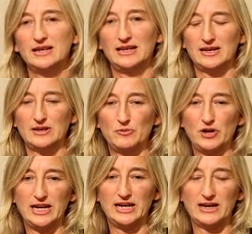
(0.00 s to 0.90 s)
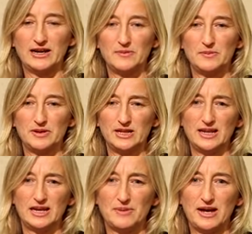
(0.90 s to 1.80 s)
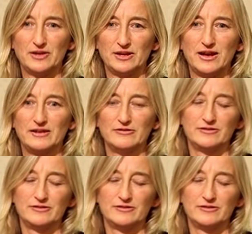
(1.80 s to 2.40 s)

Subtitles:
get them really thinking about the kind of